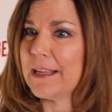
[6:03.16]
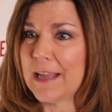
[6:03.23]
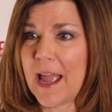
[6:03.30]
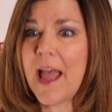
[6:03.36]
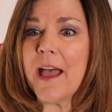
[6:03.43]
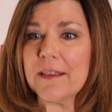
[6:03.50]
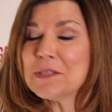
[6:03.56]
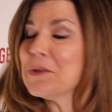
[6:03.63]

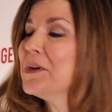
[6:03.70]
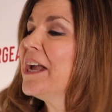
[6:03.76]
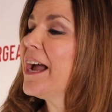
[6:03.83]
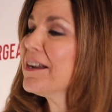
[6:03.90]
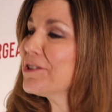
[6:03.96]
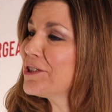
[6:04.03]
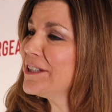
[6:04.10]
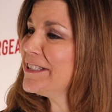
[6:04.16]
yeah. So he
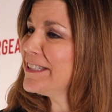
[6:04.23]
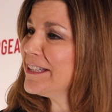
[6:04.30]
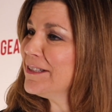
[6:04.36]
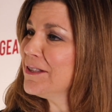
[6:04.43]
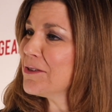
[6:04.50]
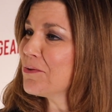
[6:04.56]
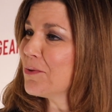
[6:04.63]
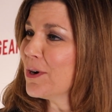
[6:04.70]
actually
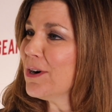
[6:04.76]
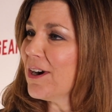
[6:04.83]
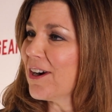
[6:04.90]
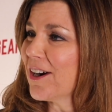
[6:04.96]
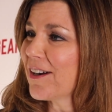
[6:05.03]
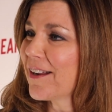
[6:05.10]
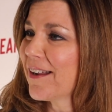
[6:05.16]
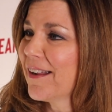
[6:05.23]
did the
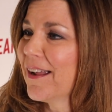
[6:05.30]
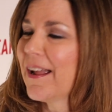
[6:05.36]
work,